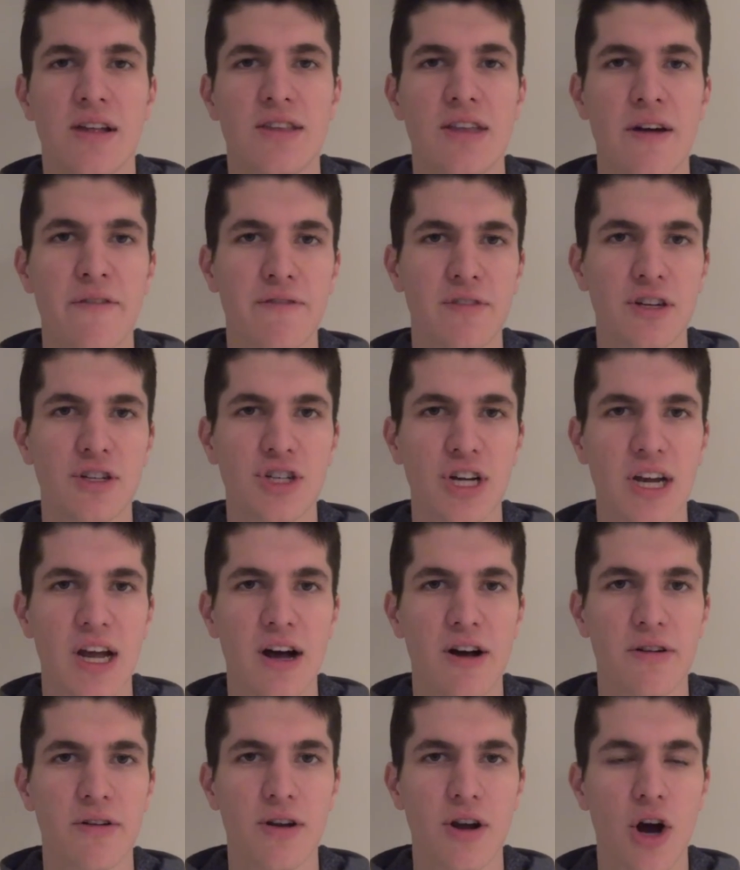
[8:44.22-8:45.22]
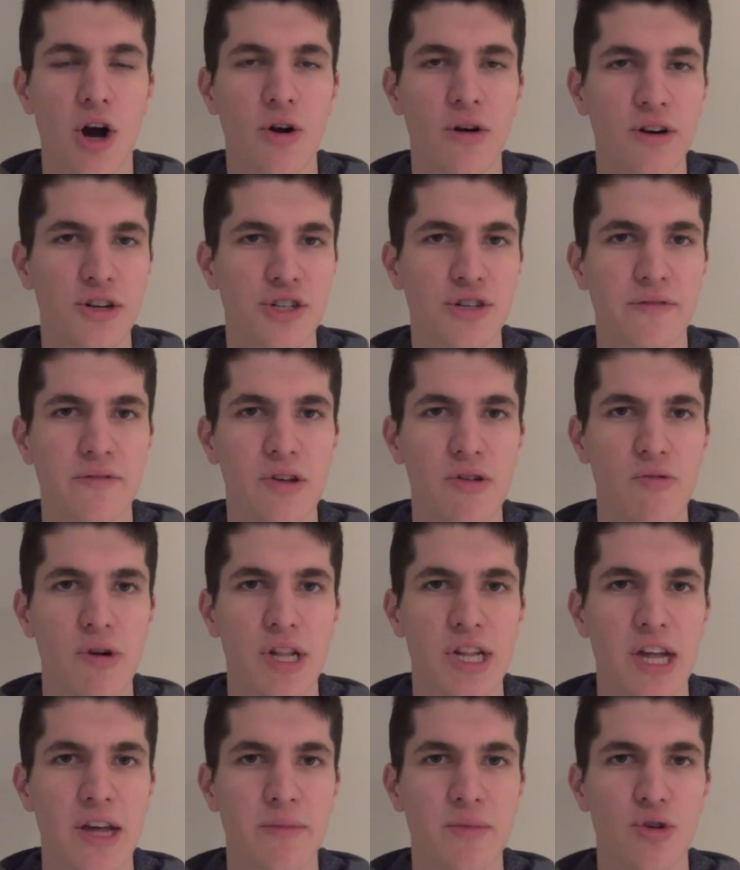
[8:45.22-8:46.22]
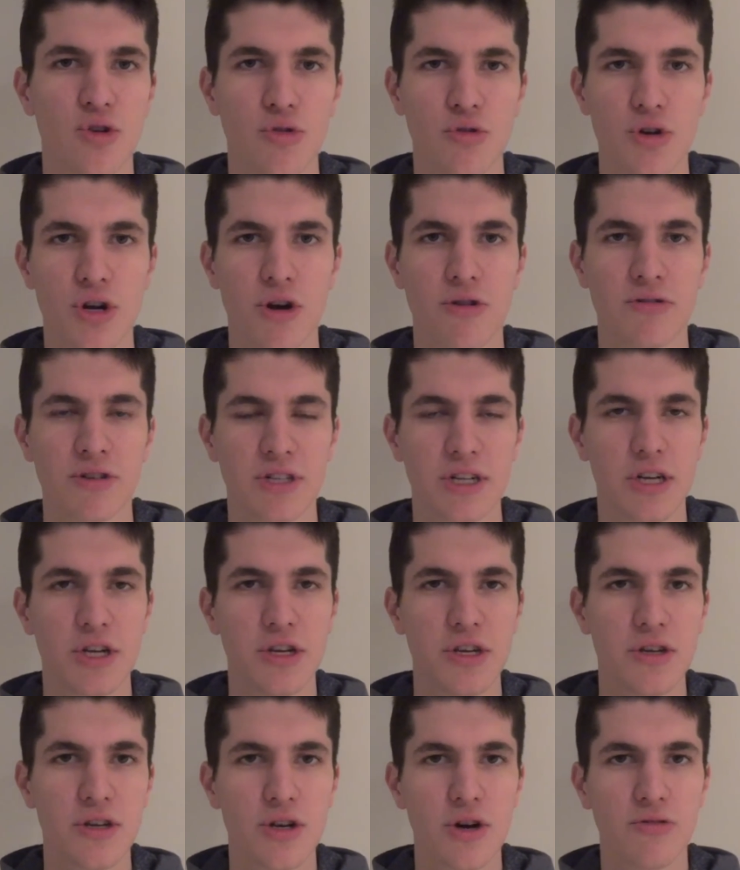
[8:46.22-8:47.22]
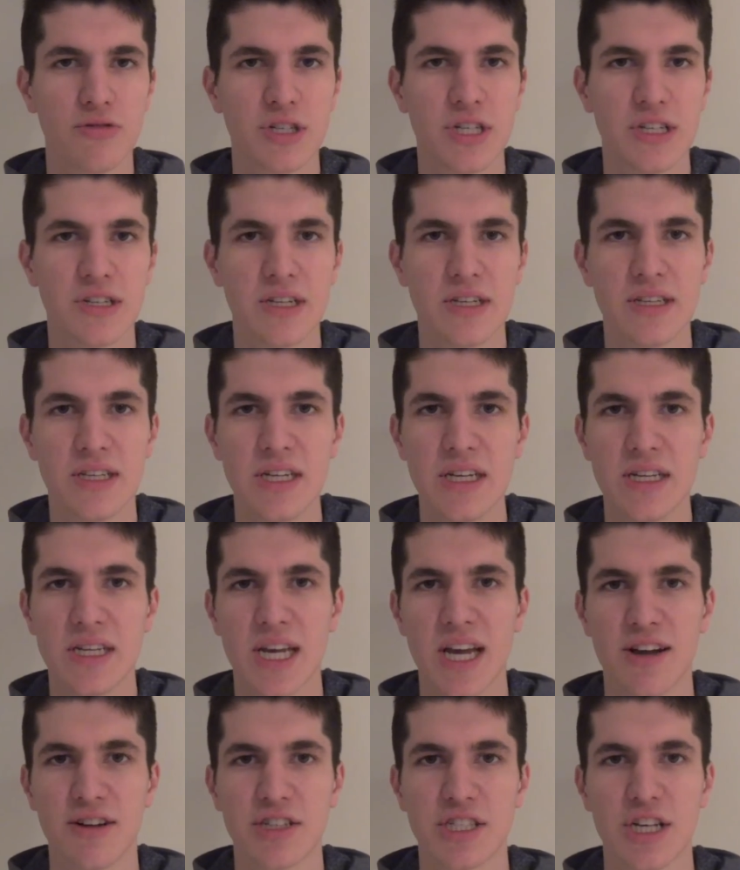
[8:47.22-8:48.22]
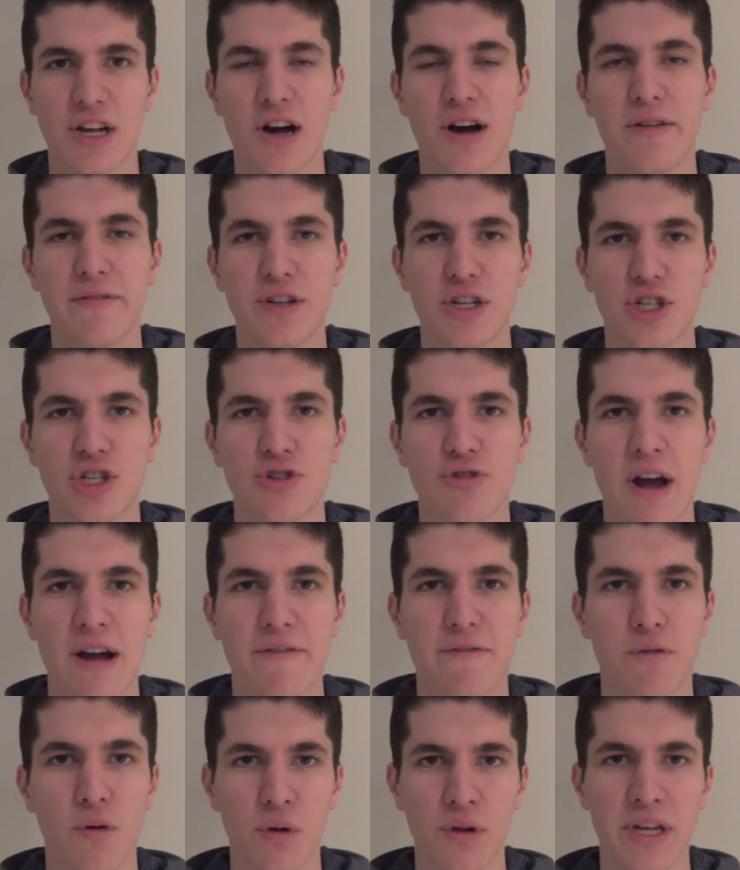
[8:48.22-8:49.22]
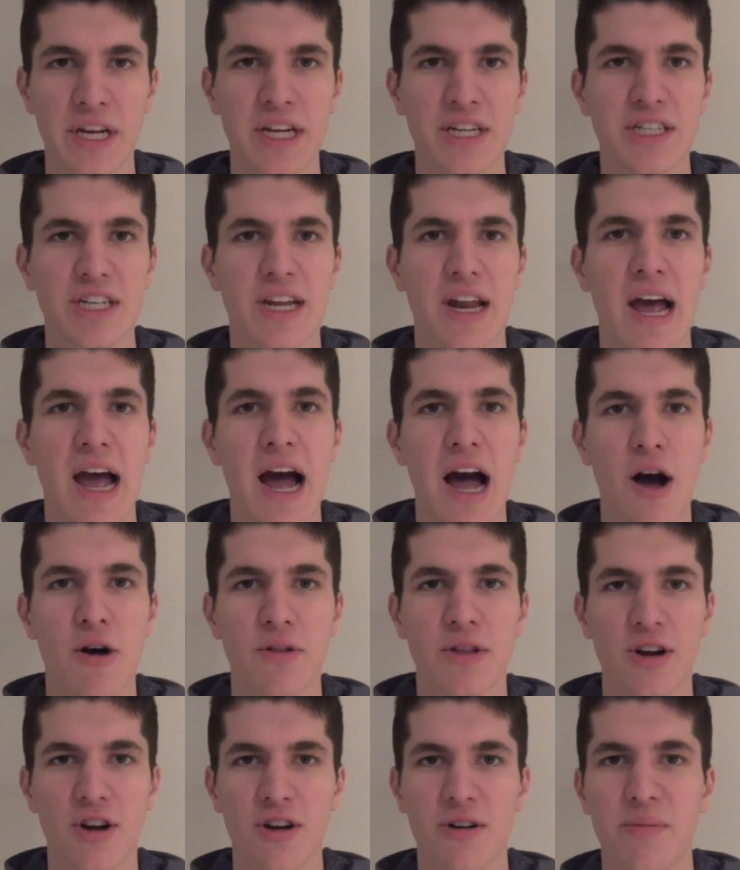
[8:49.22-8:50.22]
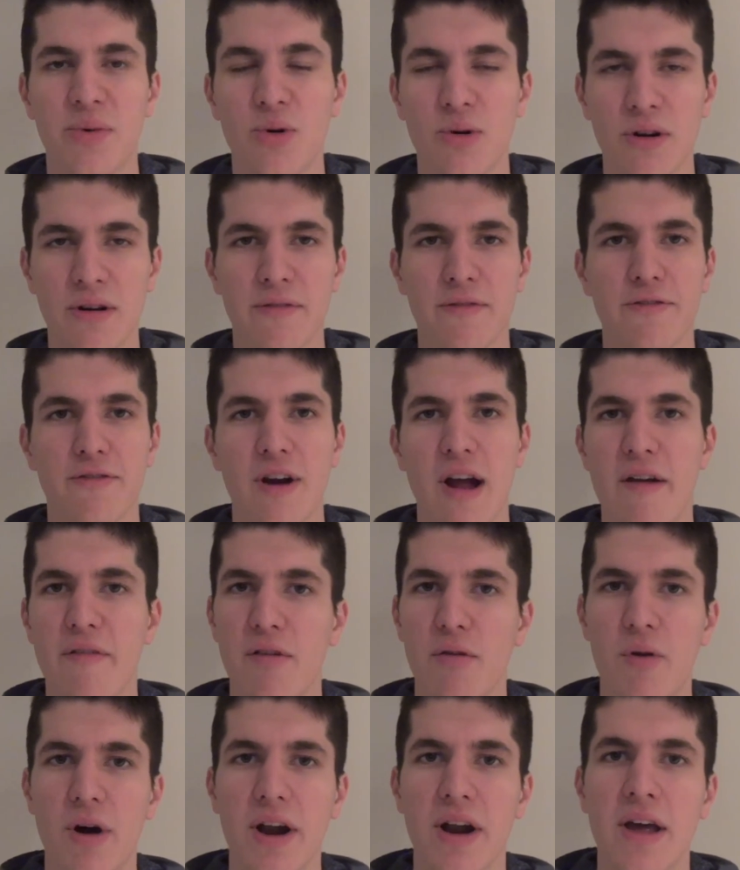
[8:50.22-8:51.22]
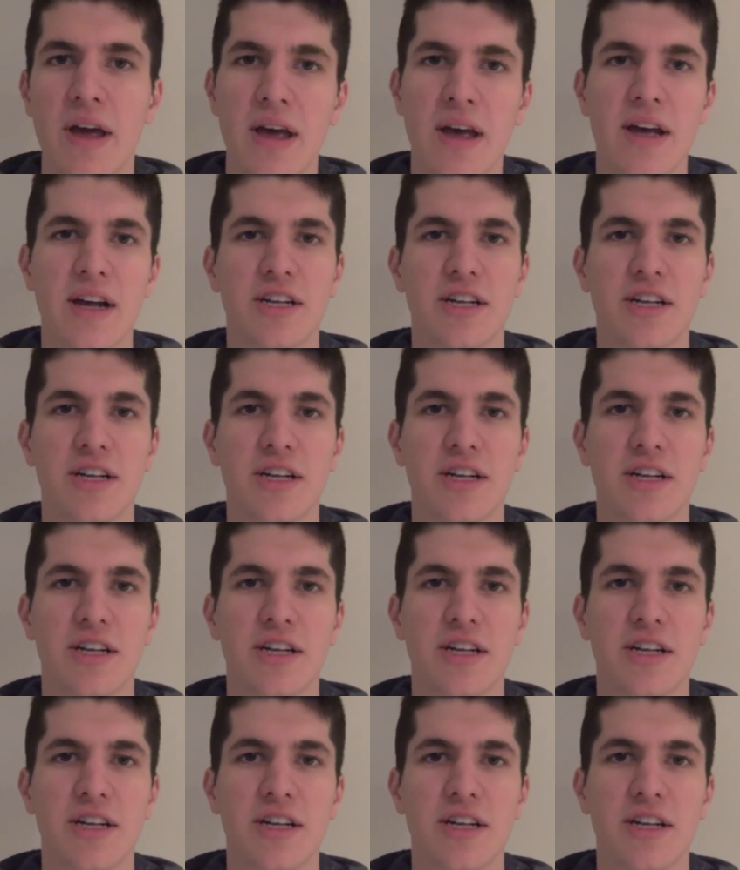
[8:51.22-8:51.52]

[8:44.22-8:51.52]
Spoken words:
Definitely check out our interview with him, he goes into the details of the Stratfor leaks and how they are important for everyone.